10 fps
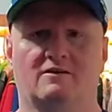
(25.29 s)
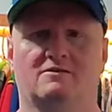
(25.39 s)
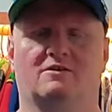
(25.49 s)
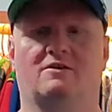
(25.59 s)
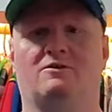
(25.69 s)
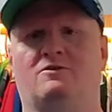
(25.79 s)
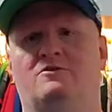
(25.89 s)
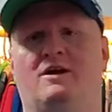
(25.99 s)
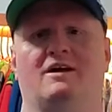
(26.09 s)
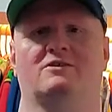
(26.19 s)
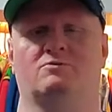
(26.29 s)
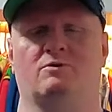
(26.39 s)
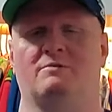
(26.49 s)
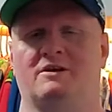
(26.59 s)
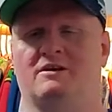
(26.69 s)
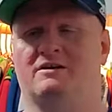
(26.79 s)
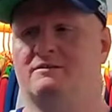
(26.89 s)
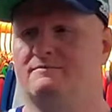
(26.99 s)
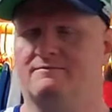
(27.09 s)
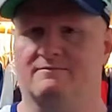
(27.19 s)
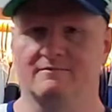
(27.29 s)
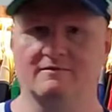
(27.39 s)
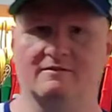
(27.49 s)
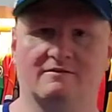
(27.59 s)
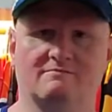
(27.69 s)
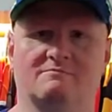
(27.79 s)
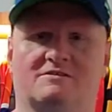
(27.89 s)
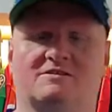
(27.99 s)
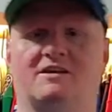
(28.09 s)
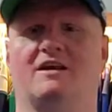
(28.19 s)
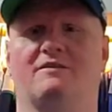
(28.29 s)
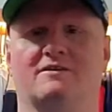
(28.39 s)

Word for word: So you guys will be seeing